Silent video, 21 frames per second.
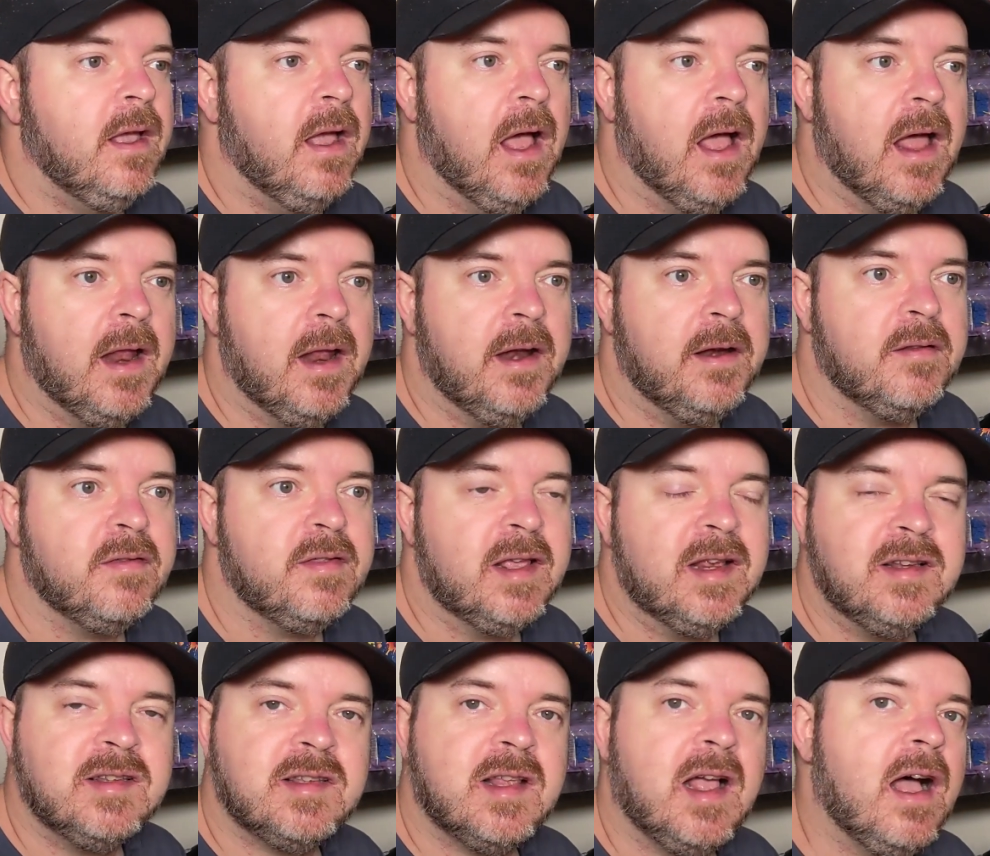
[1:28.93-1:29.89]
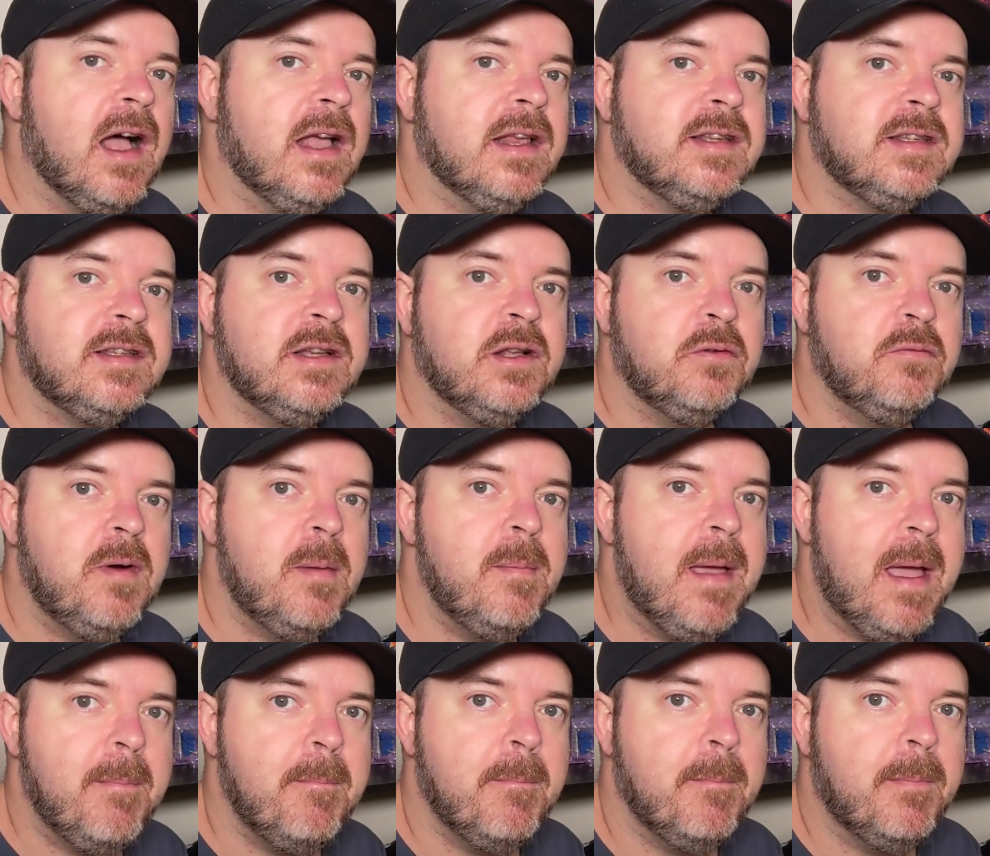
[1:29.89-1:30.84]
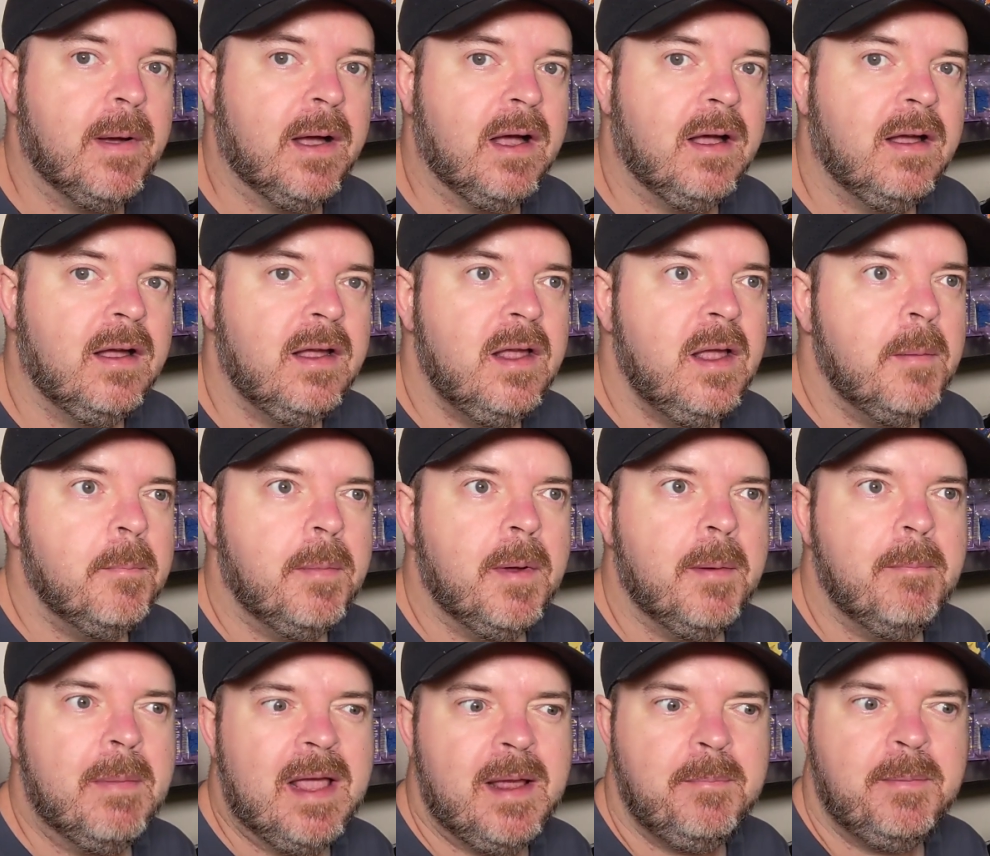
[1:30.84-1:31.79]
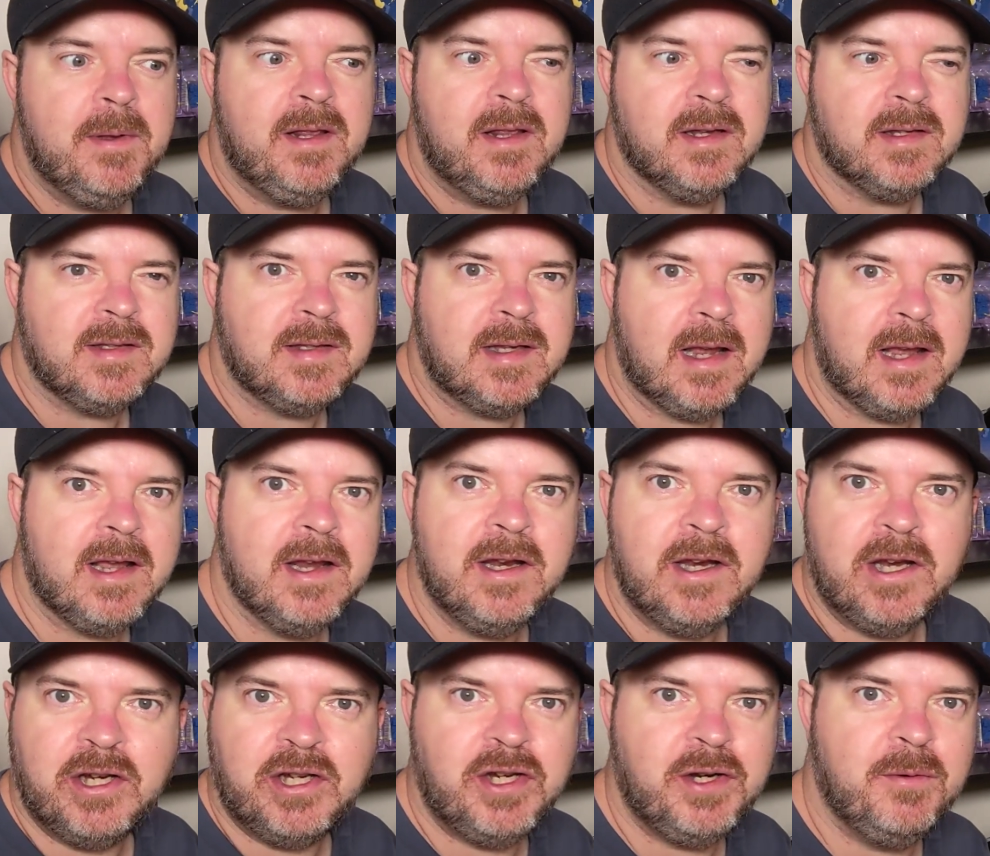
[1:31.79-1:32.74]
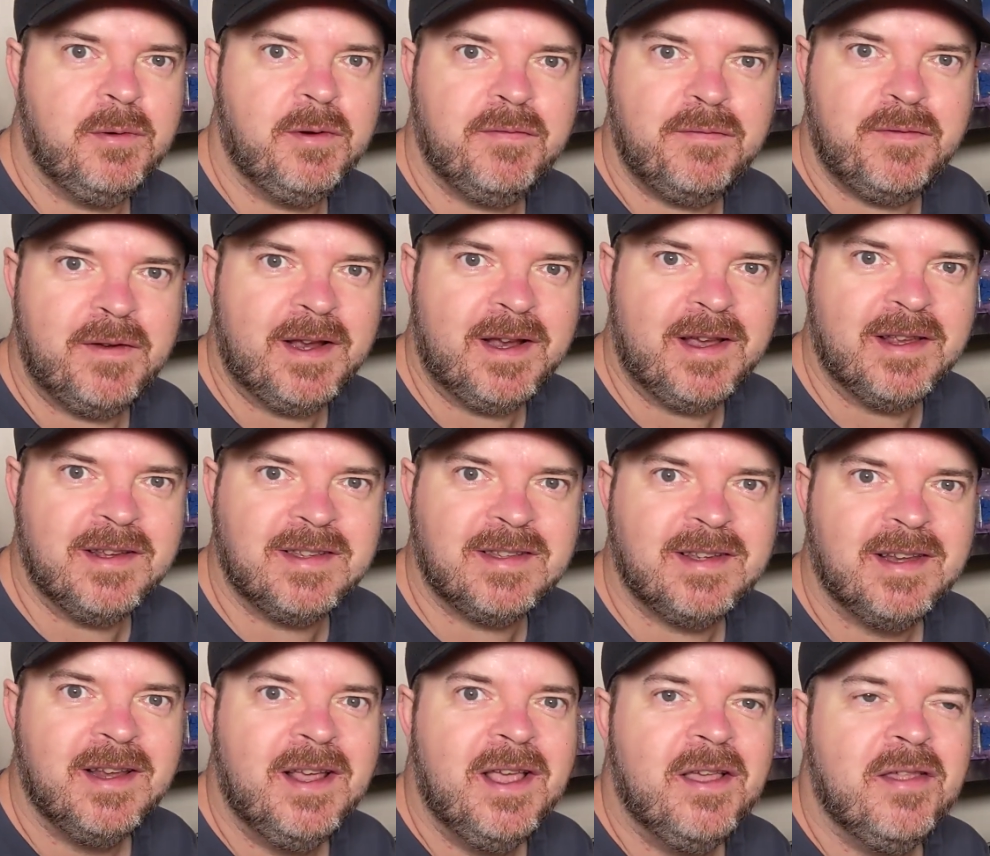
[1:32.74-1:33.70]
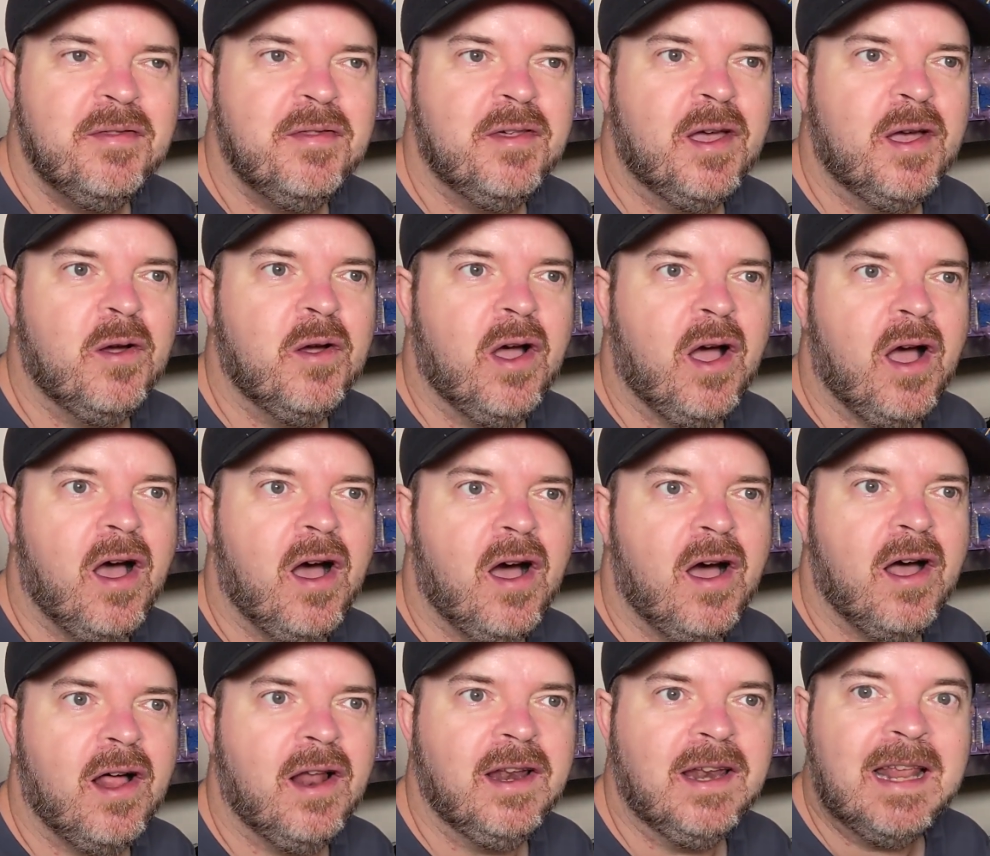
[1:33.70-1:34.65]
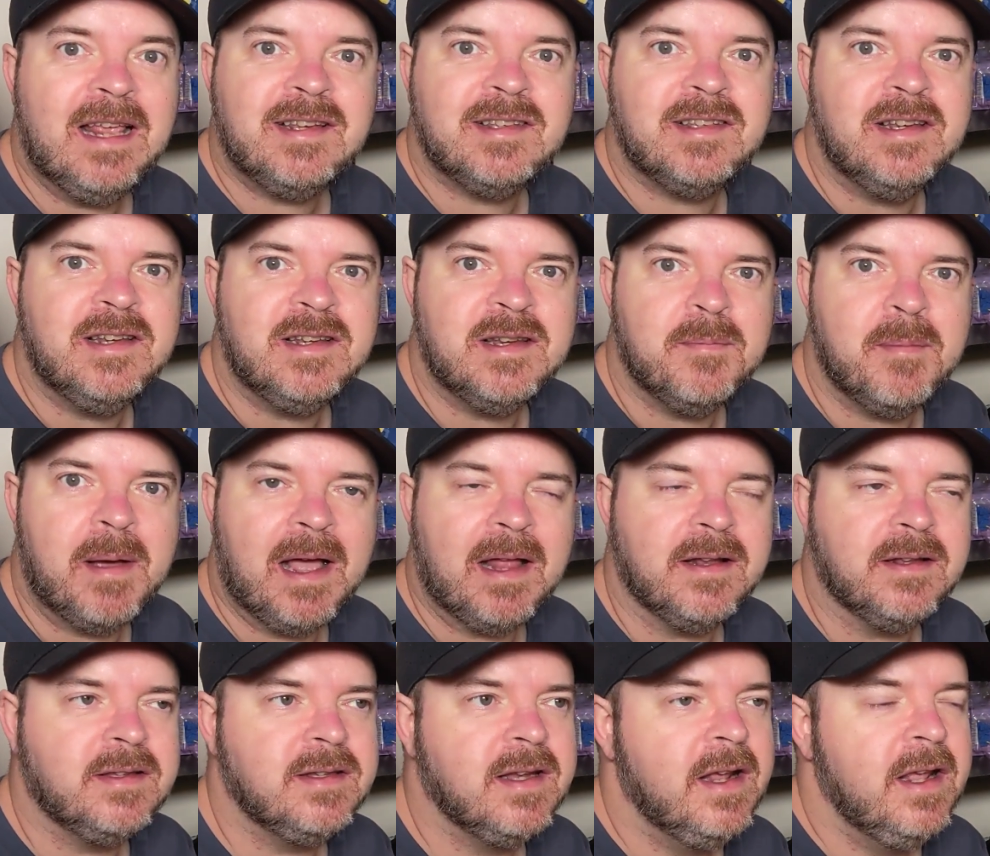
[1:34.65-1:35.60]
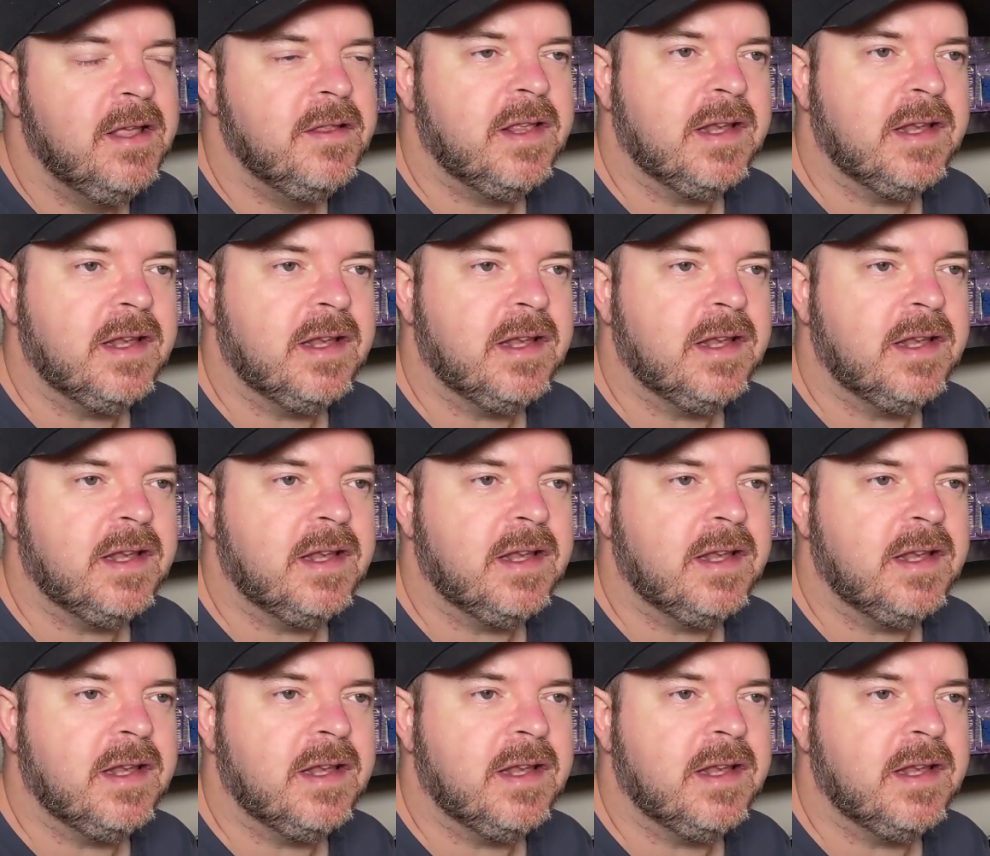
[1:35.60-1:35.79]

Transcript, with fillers: and things that I still remember, but maybe the second issue of figures that are less in demand.